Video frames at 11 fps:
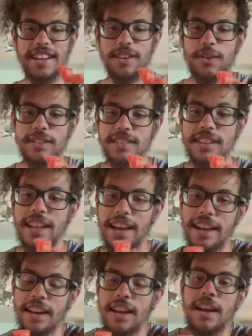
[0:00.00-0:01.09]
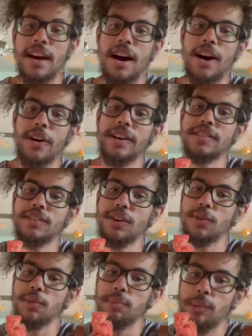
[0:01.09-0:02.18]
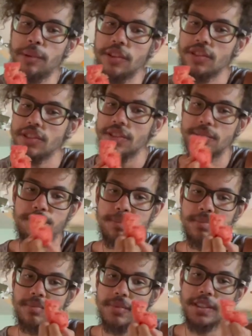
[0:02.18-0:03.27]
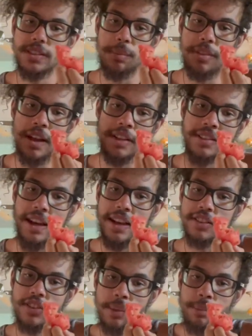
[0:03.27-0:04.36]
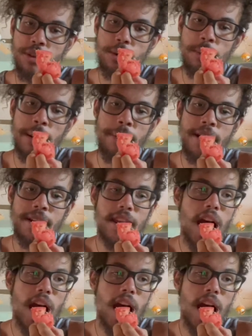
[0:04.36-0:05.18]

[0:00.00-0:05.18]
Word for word: You can see light. Okay, so pretty much just some thoughts I had streaming through my mind.